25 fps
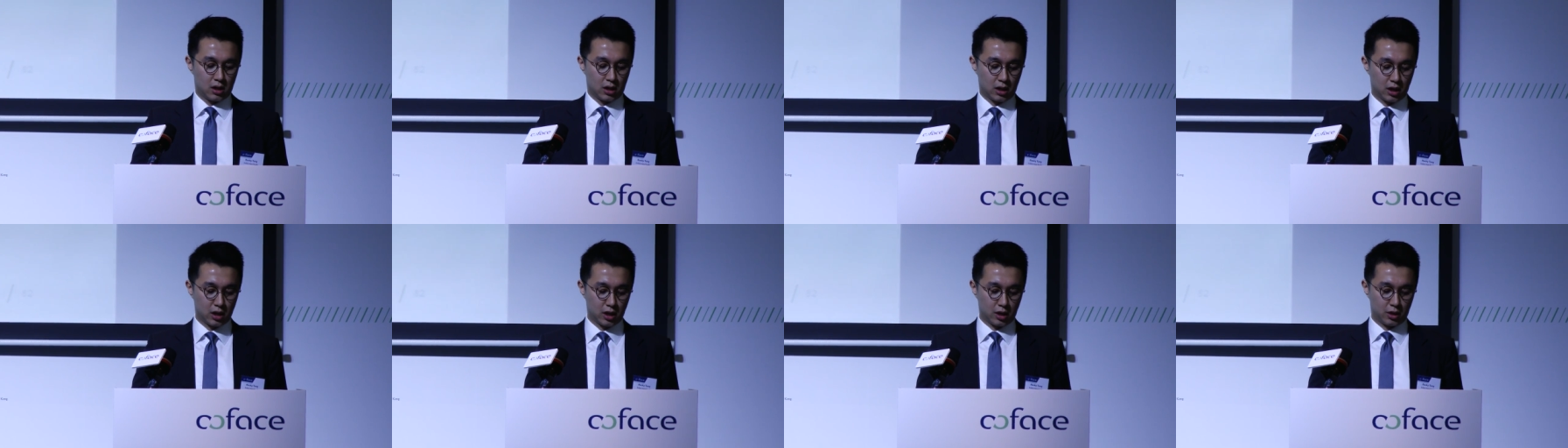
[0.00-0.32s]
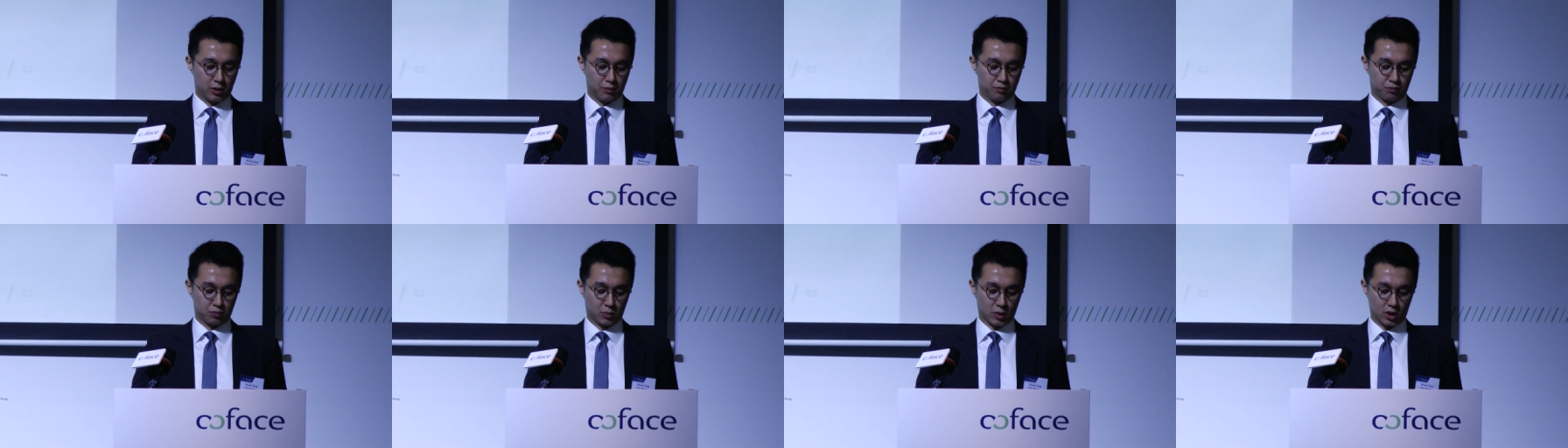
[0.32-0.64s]

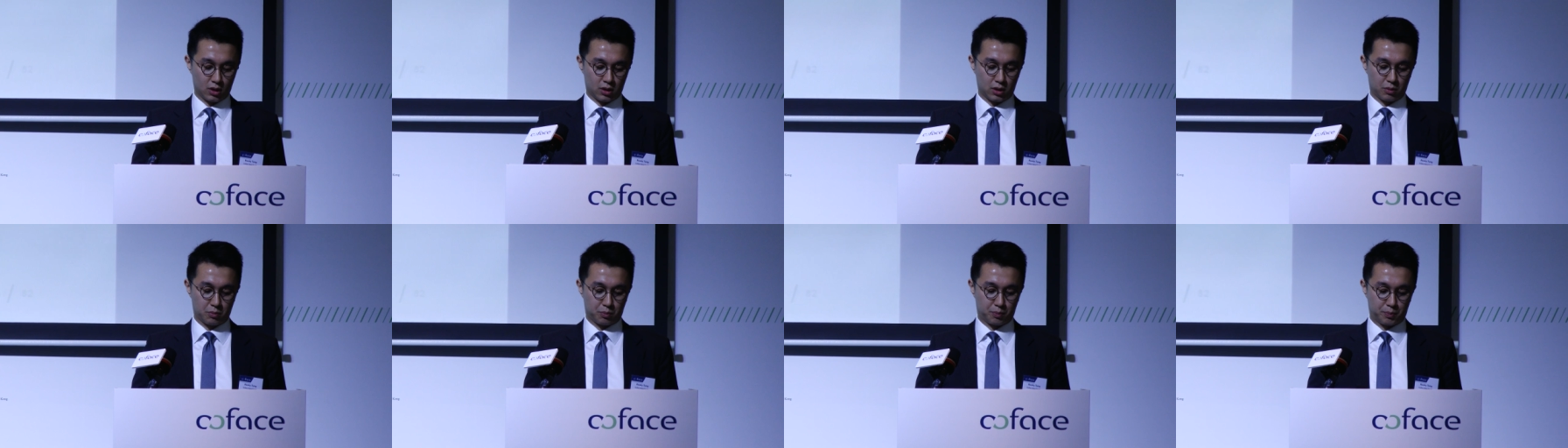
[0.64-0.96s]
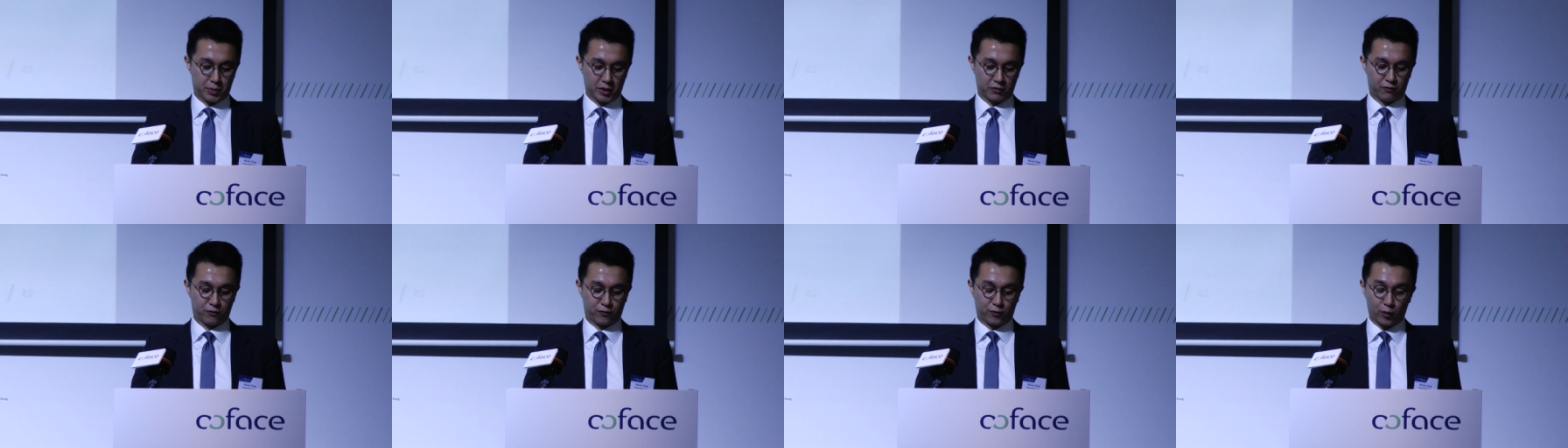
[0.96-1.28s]
Um,
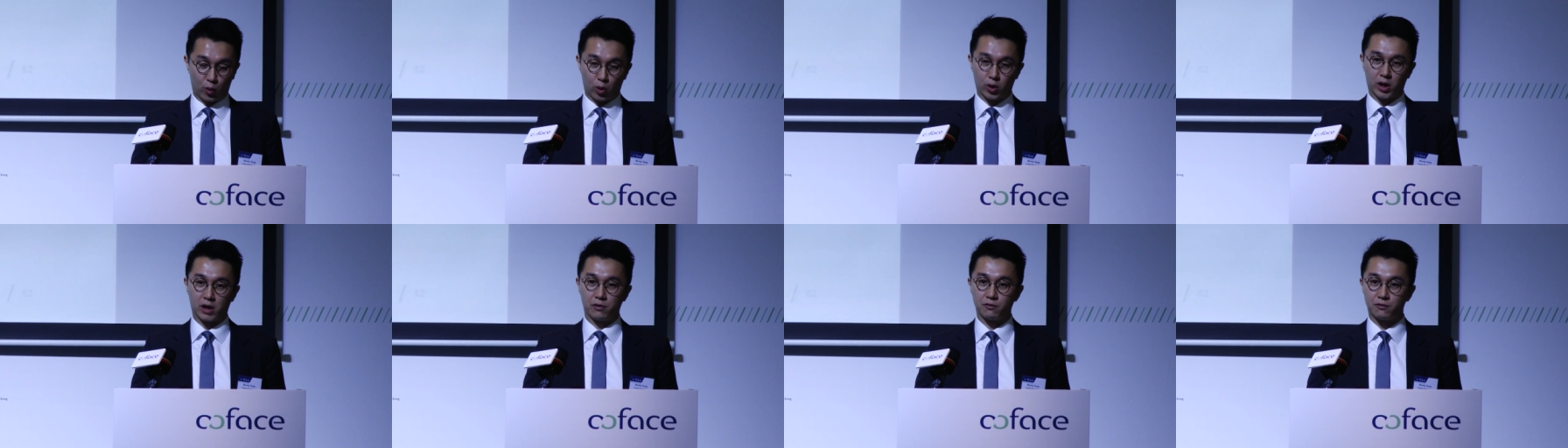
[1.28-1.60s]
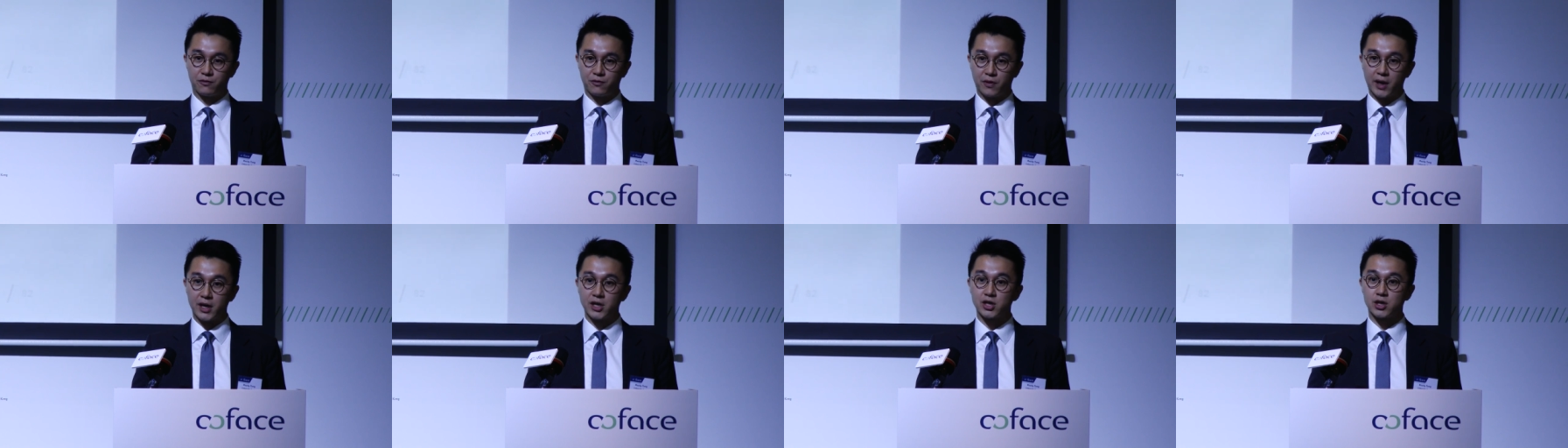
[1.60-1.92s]
but for
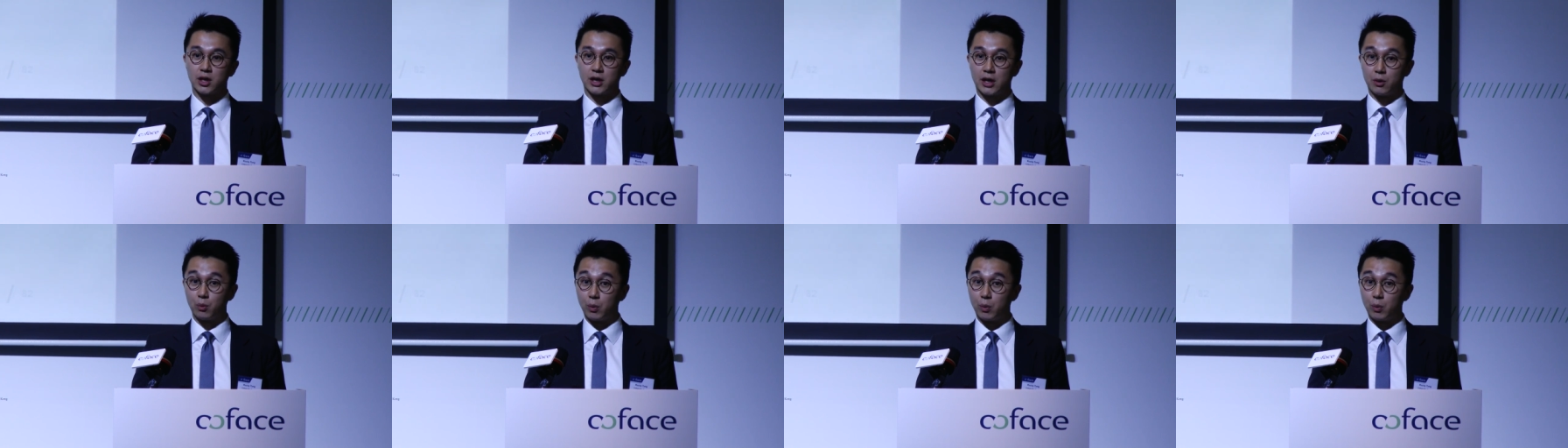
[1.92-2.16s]
inflation,